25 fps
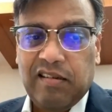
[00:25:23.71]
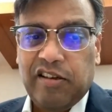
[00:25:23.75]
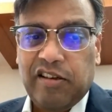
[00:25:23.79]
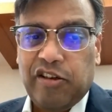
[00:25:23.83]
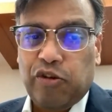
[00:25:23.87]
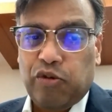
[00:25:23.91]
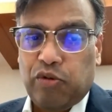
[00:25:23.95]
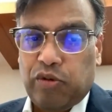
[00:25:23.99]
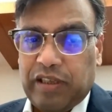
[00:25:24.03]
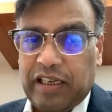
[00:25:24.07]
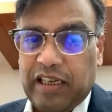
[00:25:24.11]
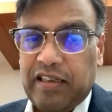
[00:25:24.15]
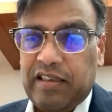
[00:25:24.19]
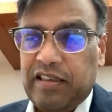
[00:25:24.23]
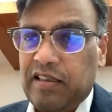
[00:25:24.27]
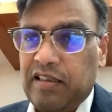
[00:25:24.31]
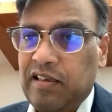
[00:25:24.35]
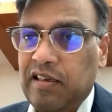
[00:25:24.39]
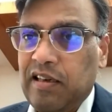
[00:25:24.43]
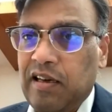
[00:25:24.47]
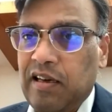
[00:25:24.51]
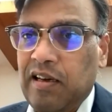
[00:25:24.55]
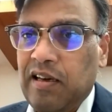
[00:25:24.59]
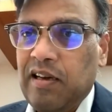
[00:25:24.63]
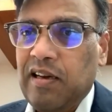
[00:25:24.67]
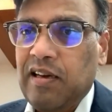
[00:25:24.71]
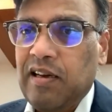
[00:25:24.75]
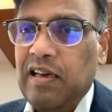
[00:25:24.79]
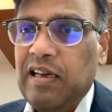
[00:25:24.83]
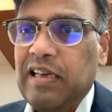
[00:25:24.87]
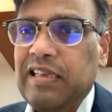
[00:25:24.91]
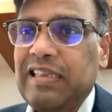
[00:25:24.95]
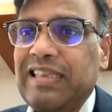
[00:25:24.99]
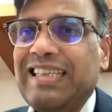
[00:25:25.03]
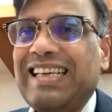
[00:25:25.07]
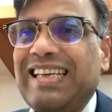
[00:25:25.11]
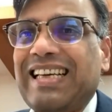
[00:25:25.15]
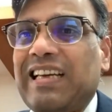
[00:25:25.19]
usage
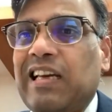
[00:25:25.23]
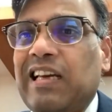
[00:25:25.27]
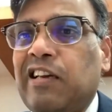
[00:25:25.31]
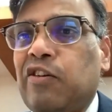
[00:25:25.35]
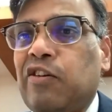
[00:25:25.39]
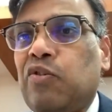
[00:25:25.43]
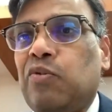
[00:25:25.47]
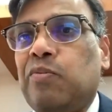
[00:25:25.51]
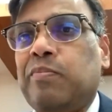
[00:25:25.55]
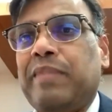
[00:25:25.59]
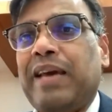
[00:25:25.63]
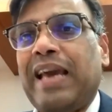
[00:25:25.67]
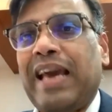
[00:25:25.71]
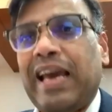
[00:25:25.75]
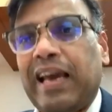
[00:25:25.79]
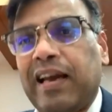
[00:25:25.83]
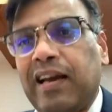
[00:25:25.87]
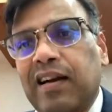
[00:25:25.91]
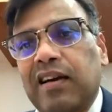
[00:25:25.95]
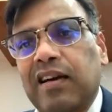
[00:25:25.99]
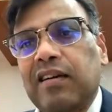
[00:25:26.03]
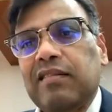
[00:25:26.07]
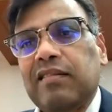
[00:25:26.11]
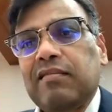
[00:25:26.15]
seeking to make